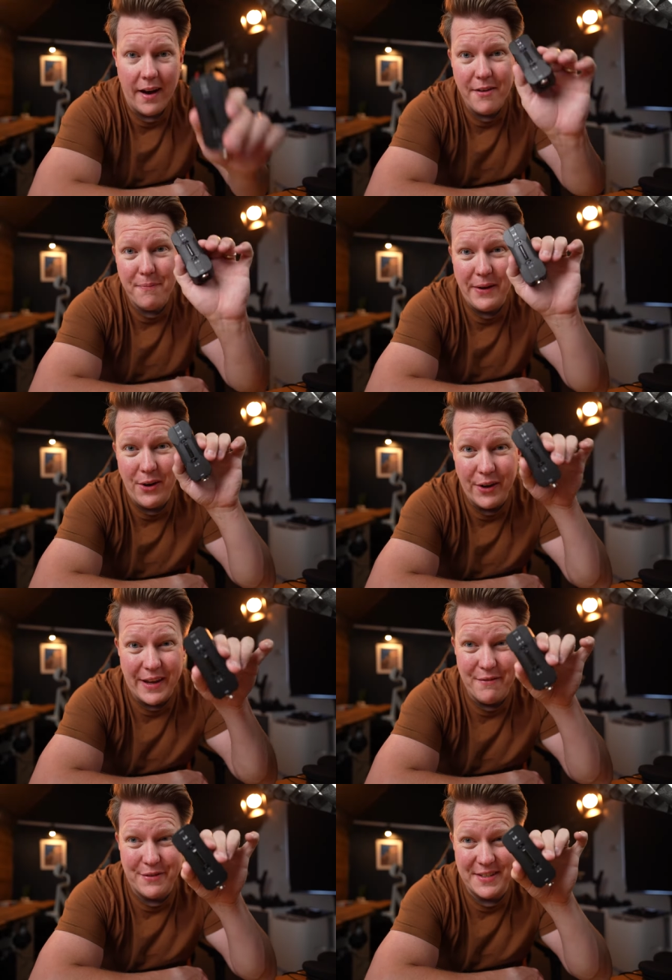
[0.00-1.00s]
I've been
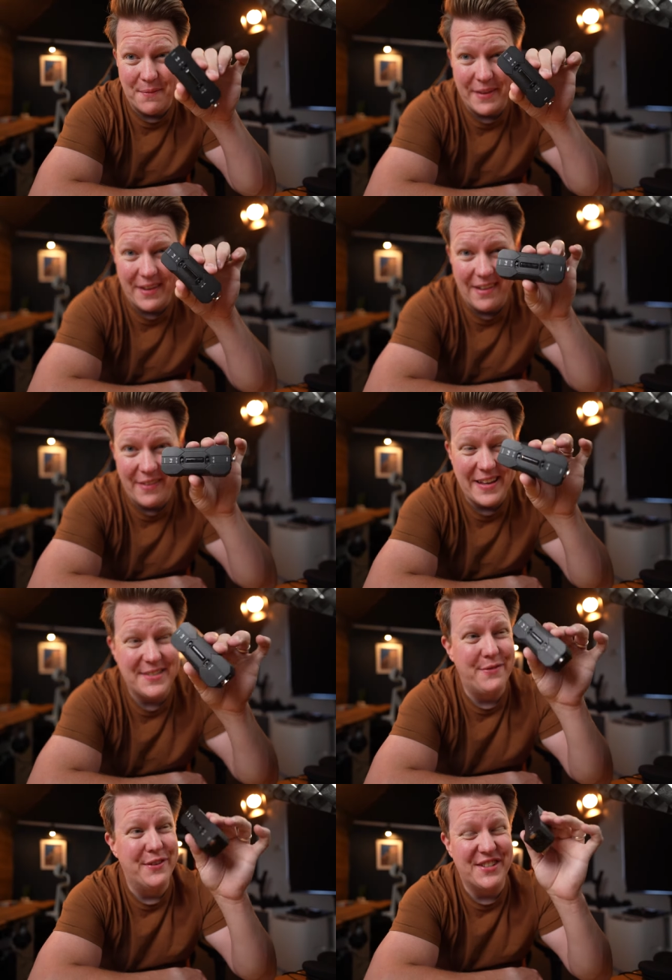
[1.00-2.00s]
looking for something like
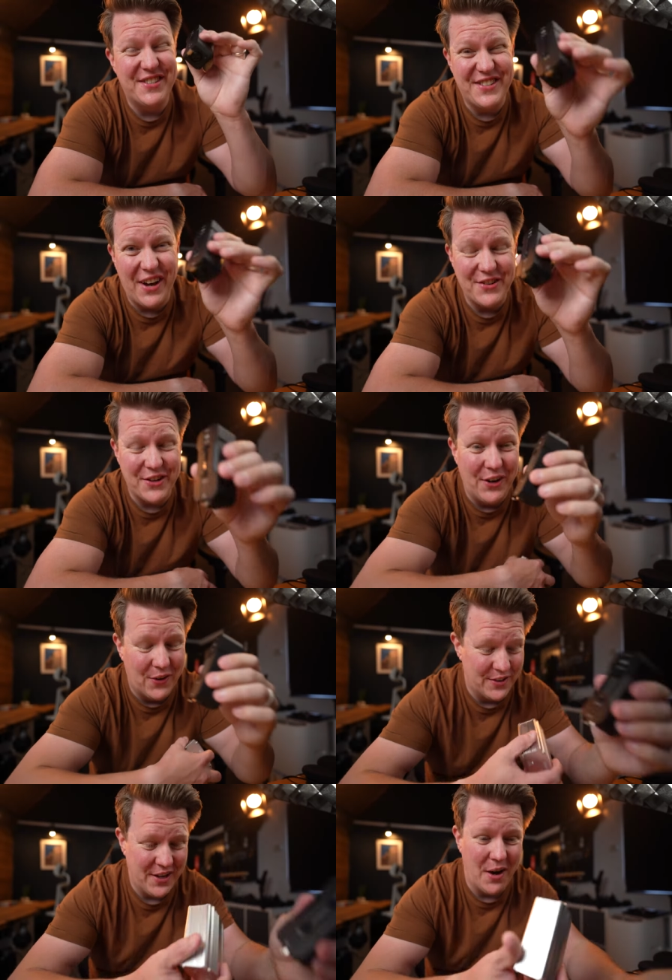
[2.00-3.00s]
this for such a
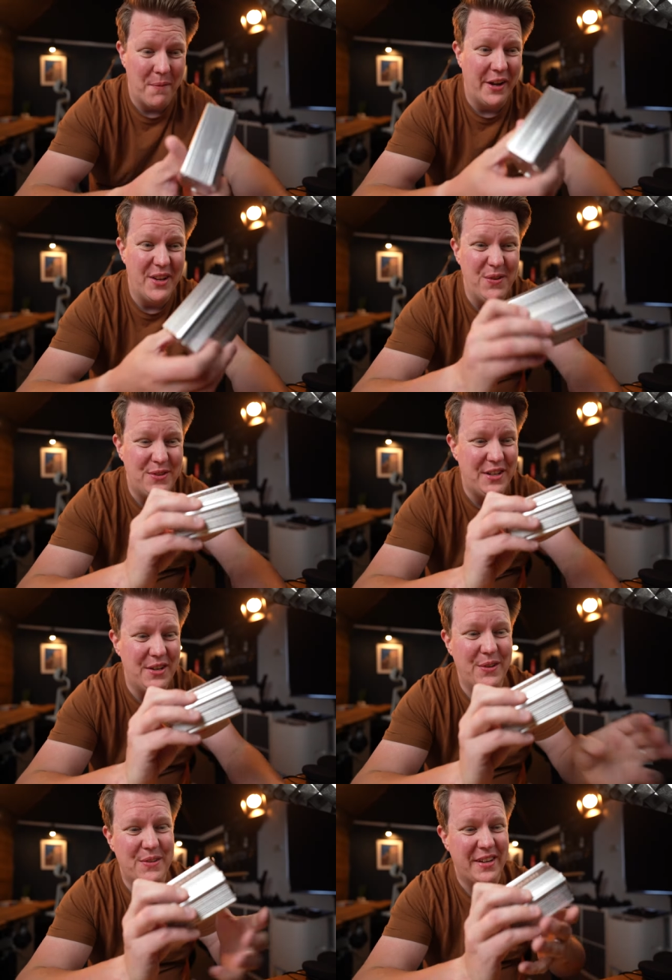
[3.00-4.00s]
long time and I used to
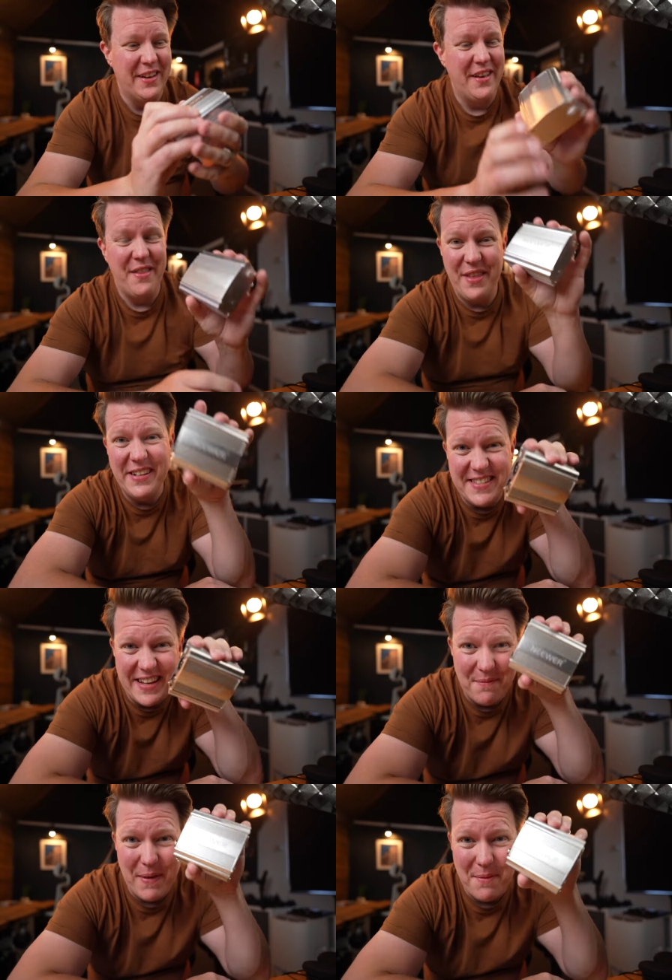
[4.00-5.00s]
use this
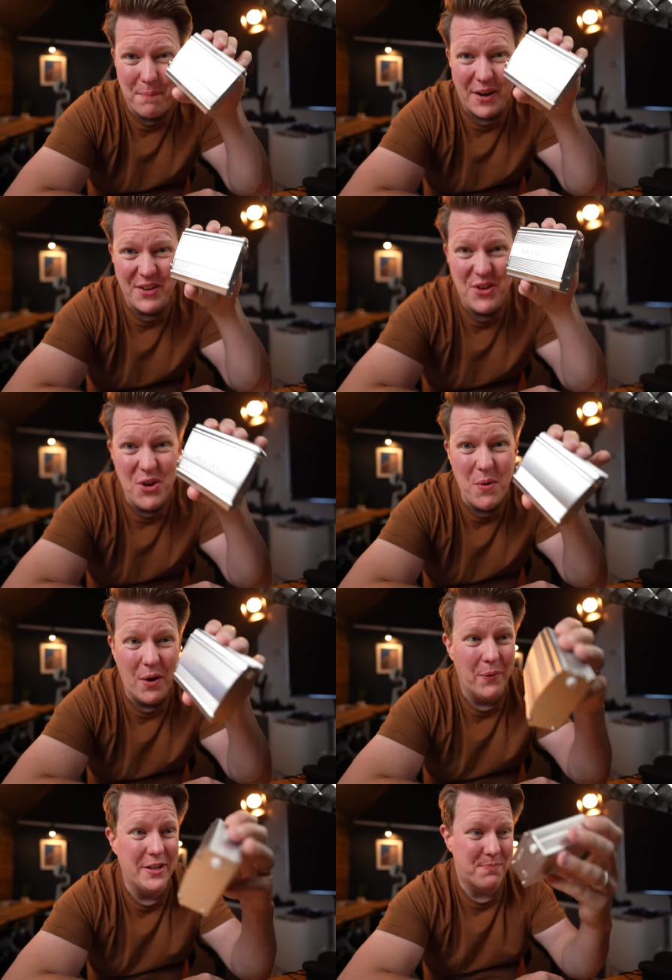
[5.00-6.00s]
thing made by
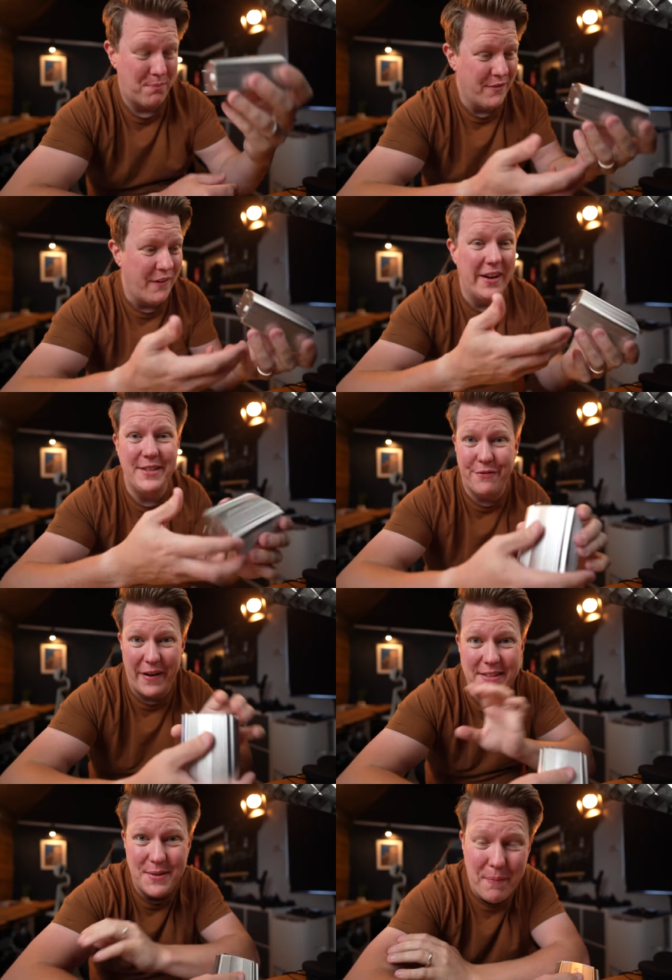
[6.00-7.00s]
Neewer which provides
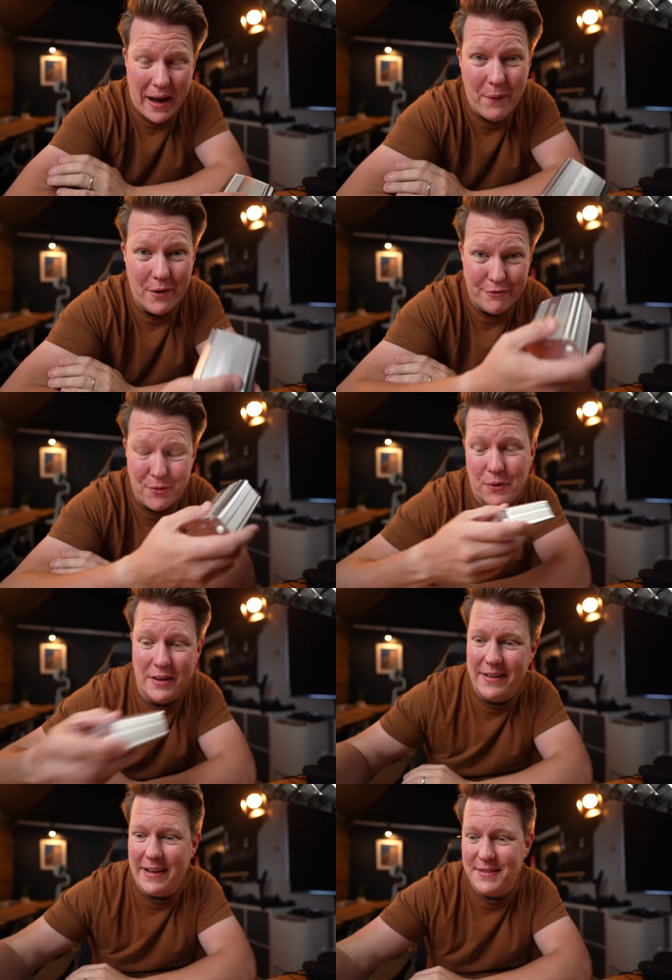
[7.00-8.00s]
phantom power for
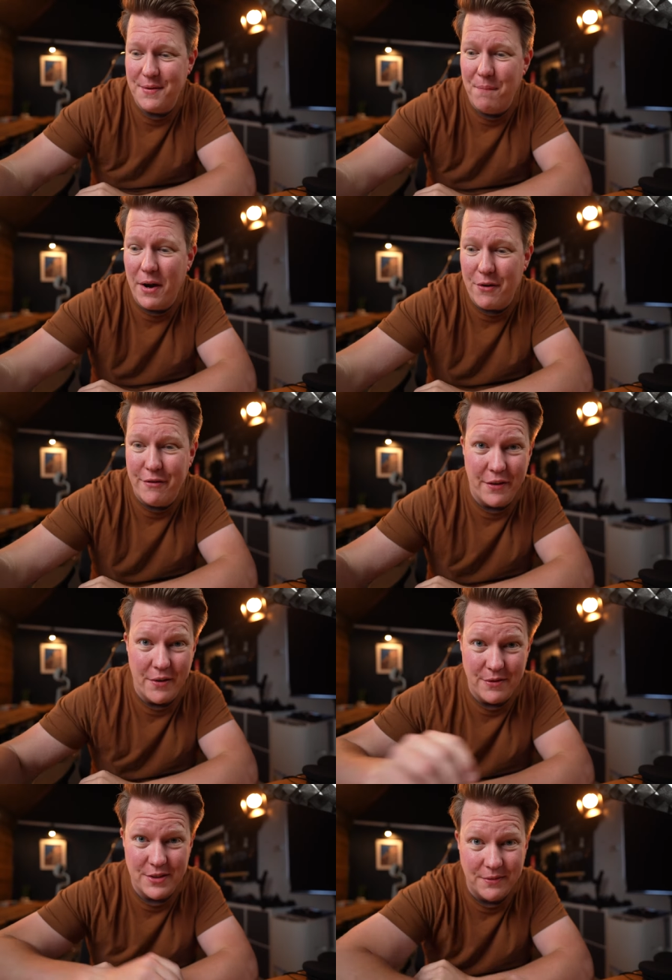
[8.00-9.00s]
condenser
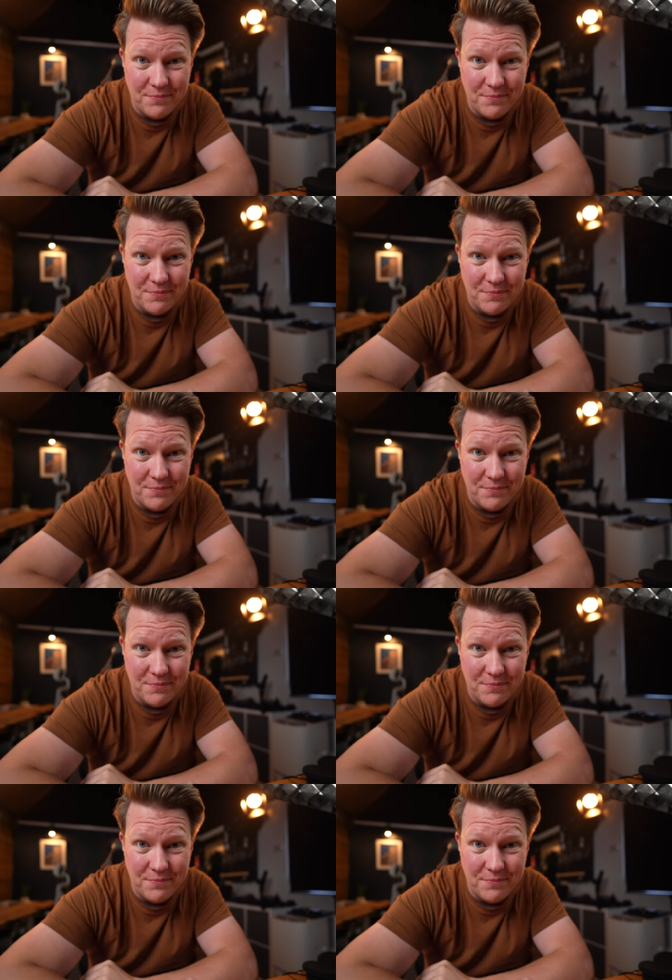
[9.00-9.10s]
microphones.